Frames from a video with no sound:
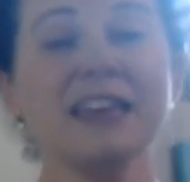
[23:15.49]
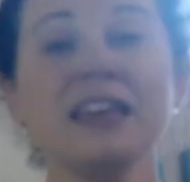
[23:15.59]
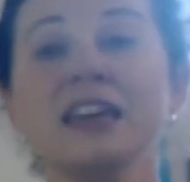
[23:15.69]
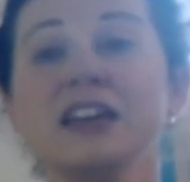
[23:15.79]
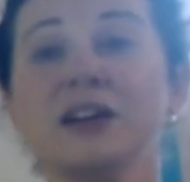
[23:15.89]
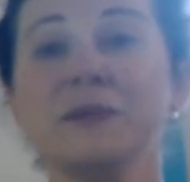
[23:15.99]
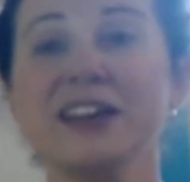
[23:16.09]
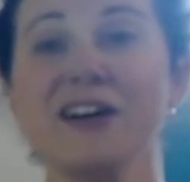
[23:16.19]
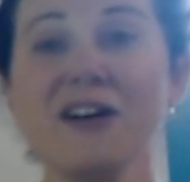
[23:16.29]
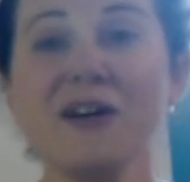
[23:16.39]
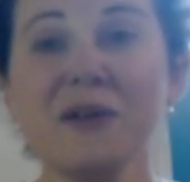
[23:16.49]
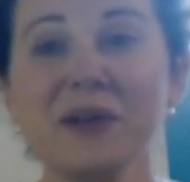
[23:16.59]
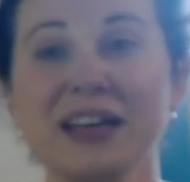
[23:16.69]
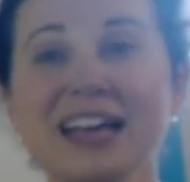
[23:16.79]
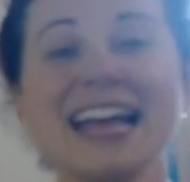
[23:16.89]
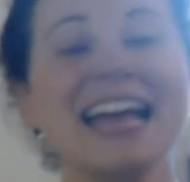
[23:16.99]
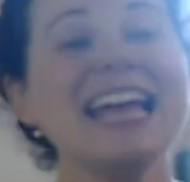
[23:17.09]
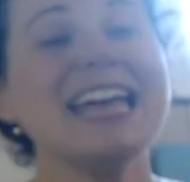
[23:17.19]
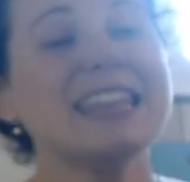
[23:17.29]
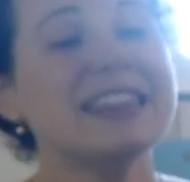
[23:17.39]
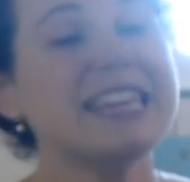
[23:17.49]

Here we go. This